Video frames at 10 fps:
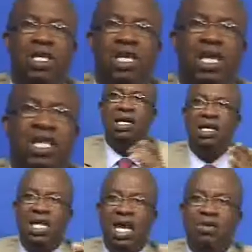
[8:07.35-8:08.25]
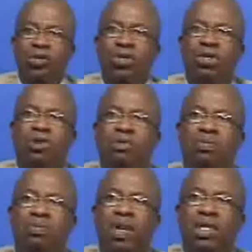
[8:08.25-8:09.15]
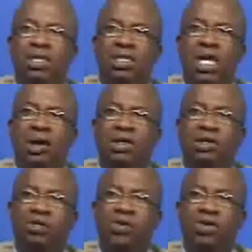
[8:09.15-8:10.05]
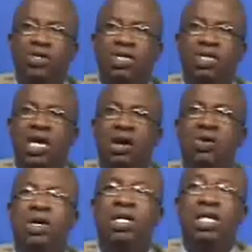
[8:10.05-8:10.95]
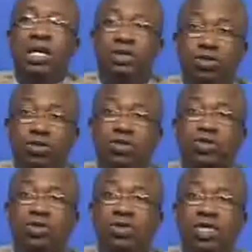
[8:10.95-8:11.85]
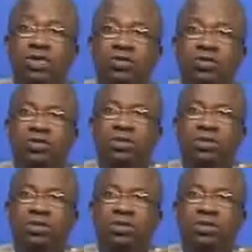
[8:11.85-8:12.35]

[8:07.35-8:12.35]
Yeah, I know in some places now, in some countries now, they do single